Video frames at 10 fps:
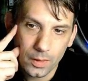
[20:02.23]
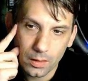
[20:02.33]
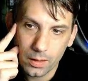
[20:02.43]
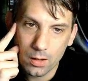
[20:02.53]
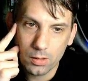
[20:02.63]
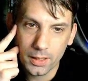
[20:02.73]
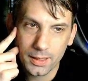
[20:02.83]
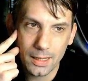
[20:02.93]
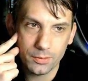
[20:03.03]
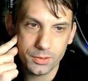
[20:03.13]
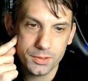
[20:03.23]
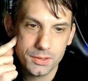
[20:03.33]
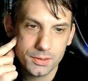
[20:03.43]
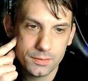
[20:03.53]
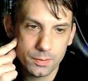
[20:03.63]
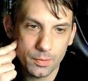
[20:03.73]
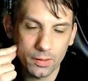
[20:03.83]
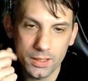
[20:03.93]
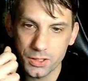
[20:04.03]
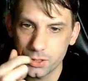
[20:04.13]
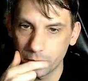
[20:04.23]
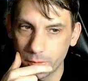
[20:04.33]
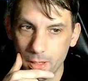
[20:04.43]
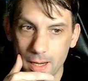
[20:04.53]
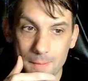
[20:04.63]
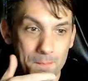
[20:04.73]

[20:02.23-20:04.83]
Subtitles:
They all get counters from the Light Shield Array.